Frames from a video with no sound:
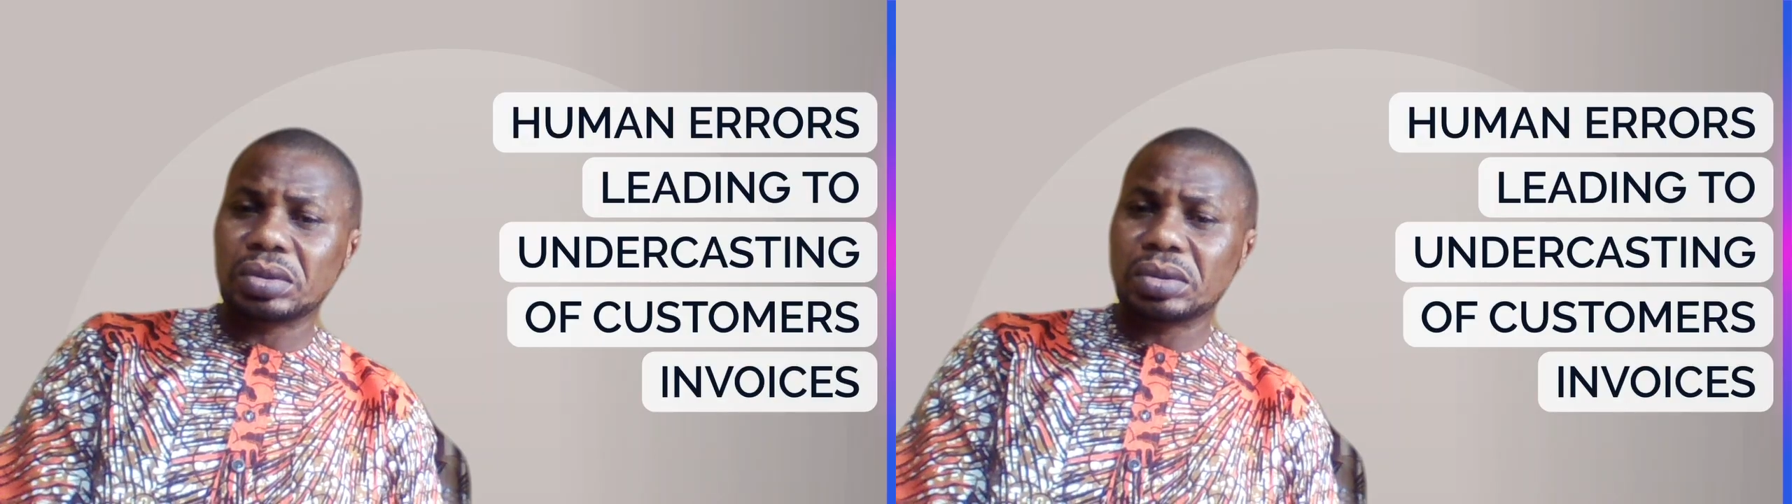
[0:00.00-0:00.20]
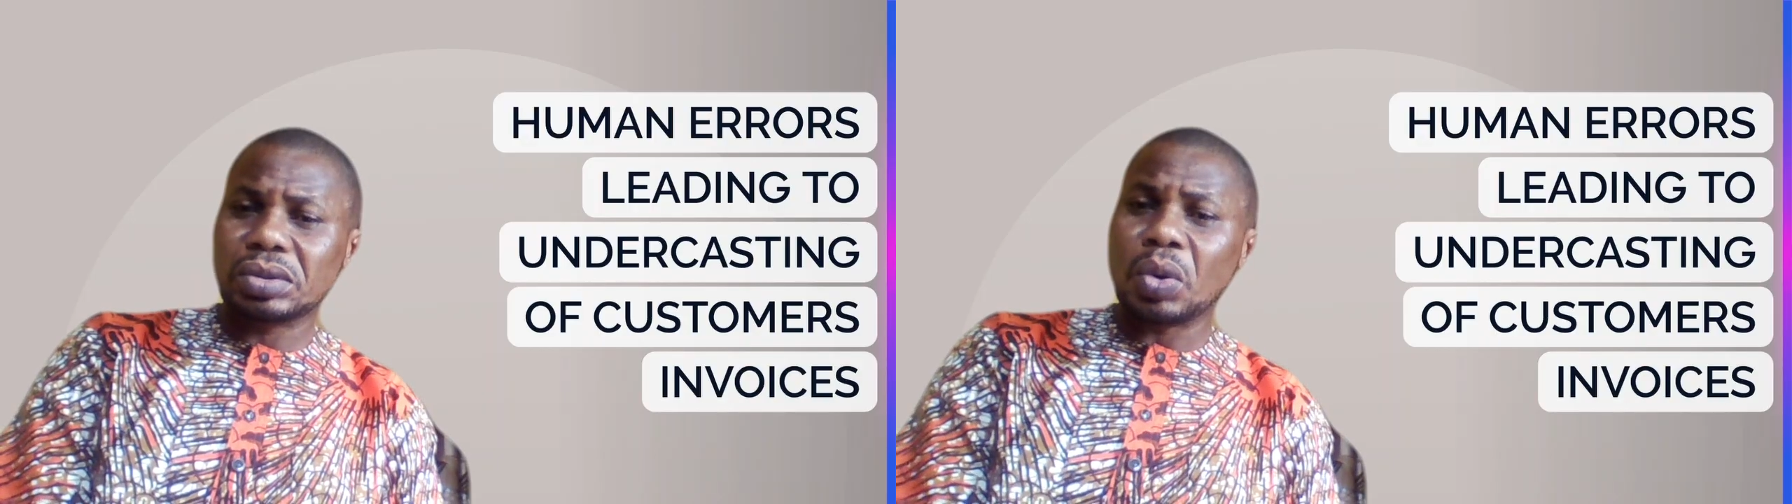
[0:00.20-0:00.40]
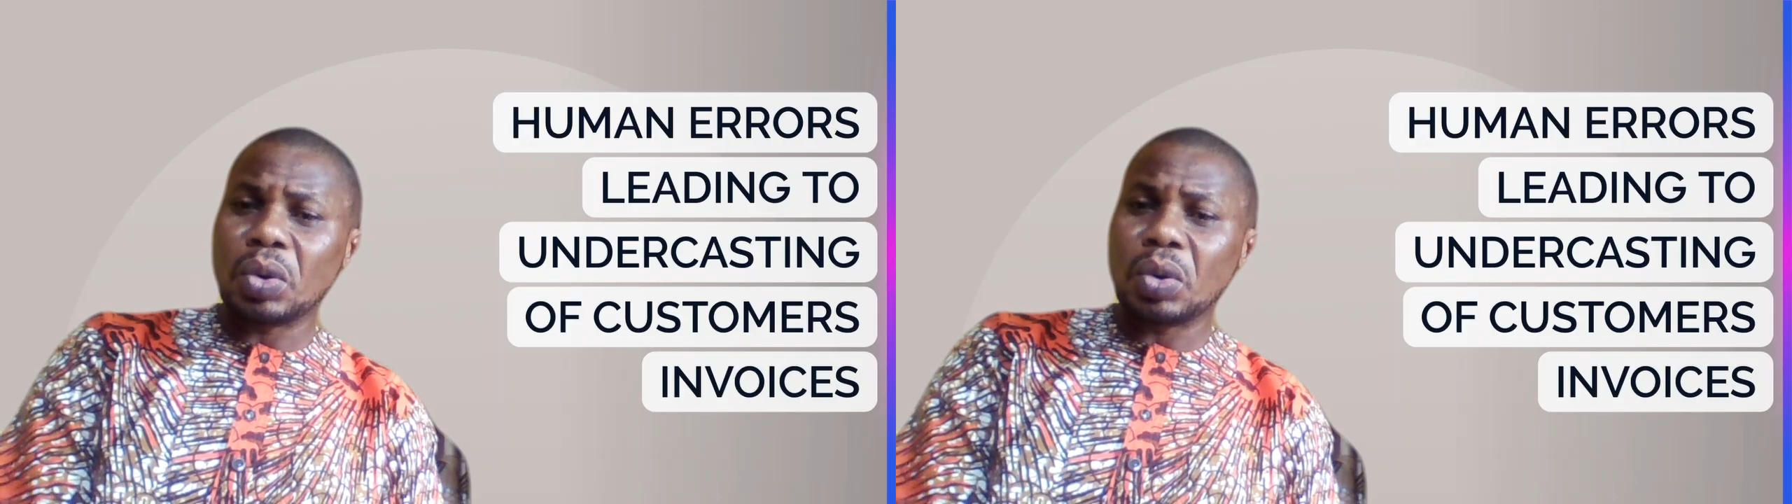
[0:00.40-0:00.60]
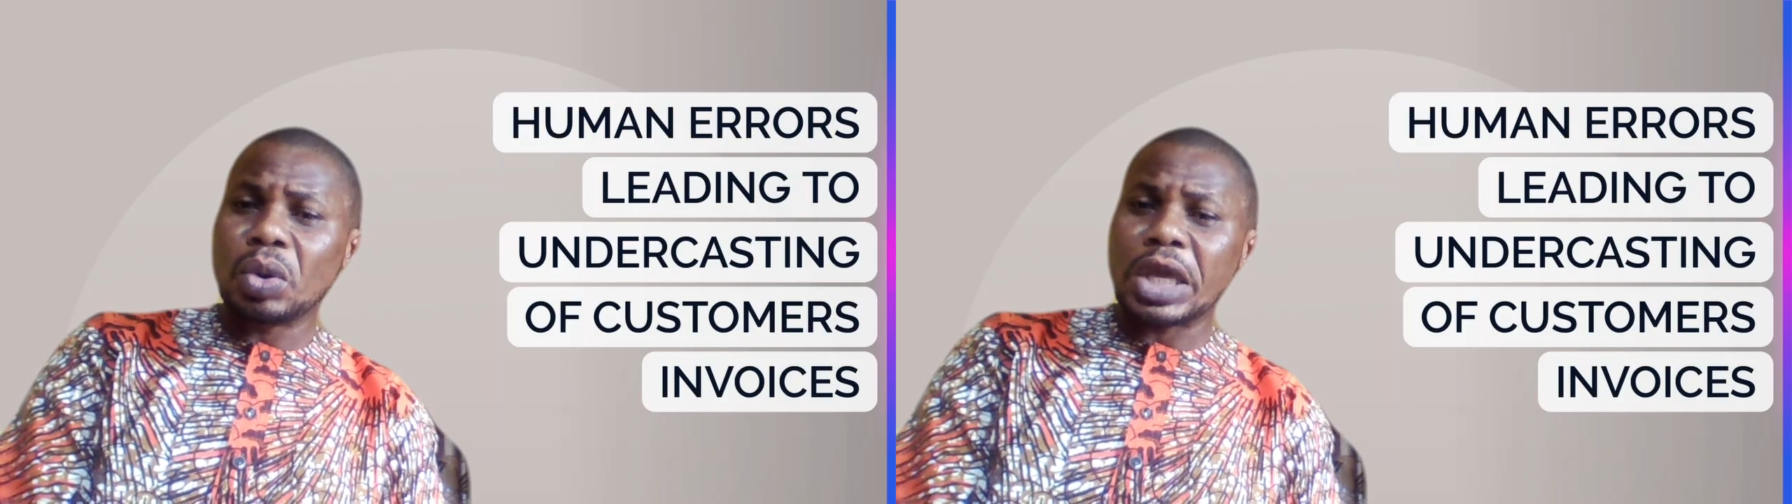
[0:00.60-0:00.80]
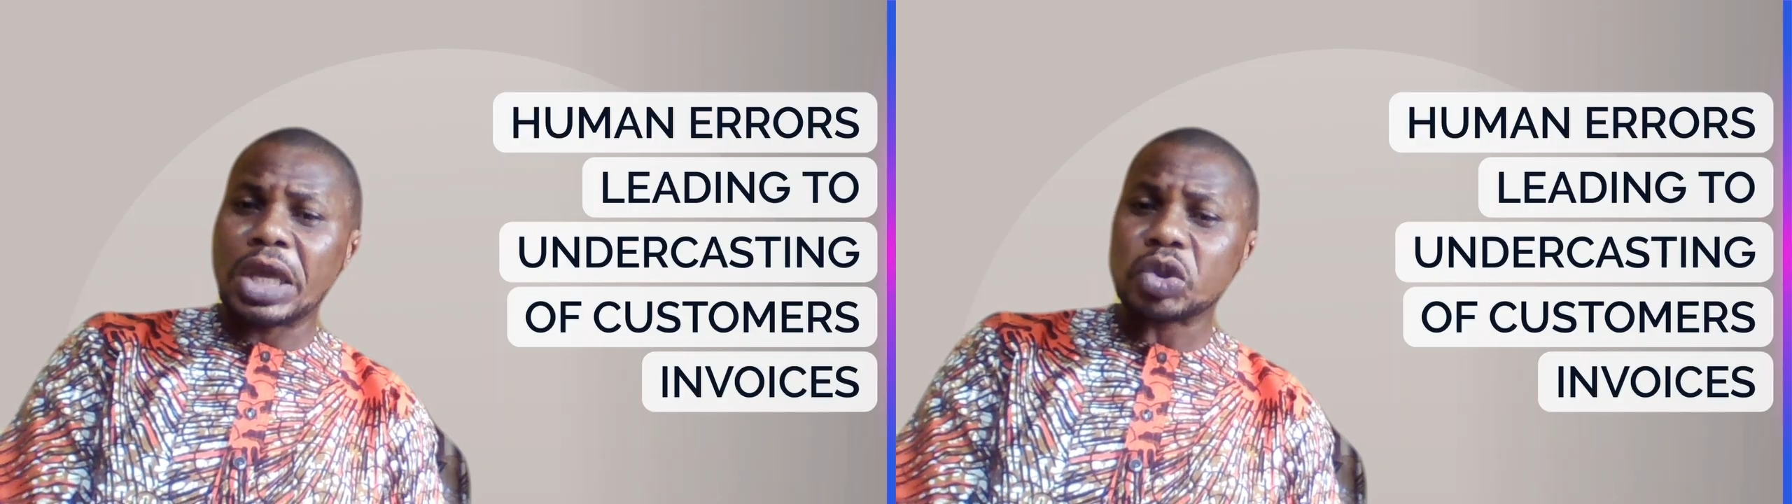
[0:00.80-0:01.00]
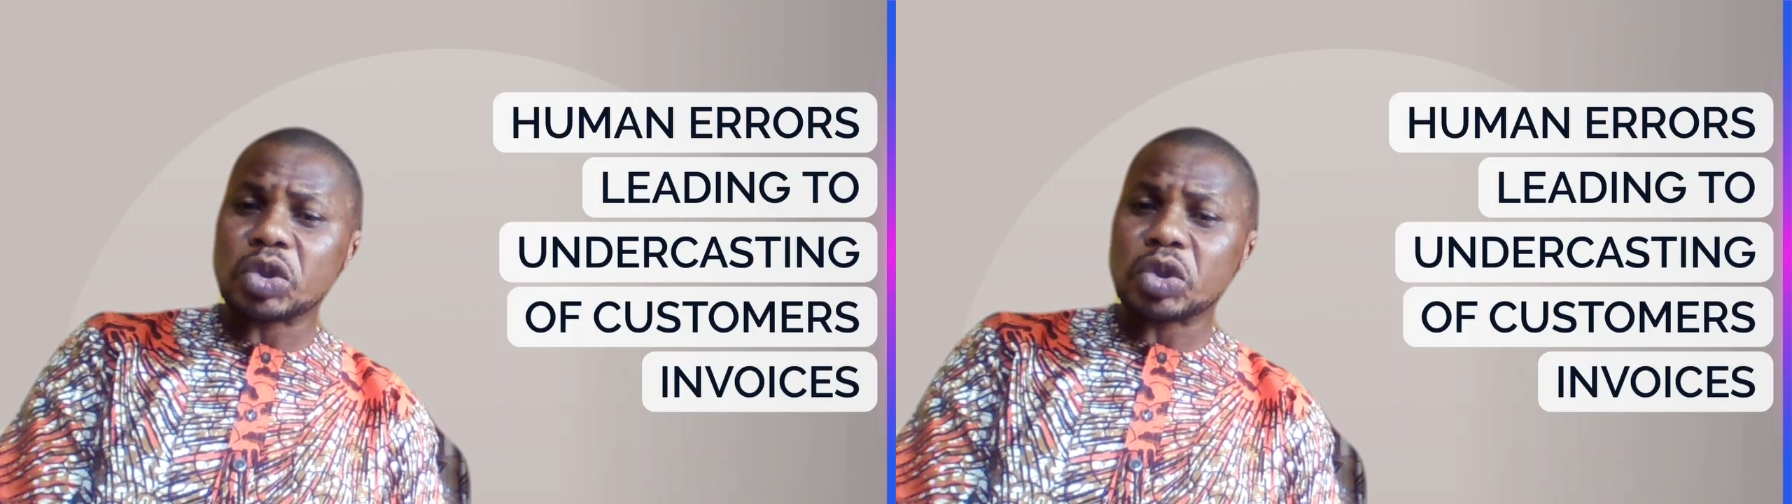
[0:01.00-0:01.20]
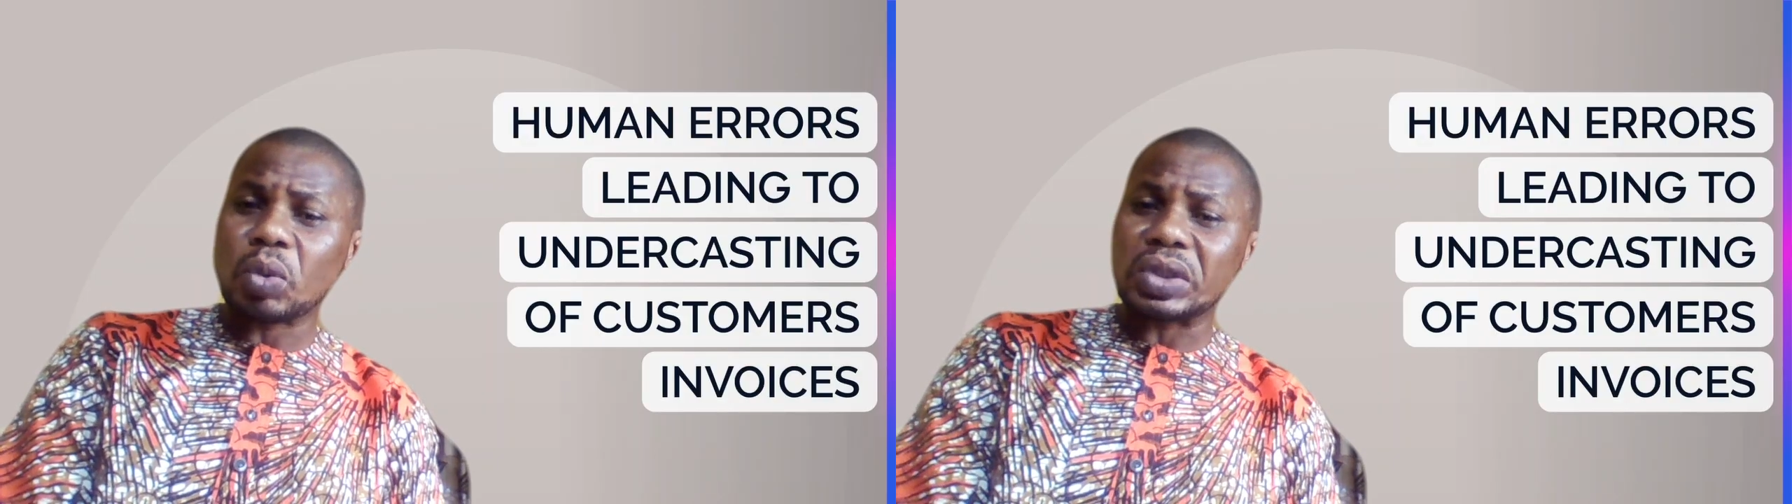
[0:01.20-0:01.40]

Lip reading: So the invoice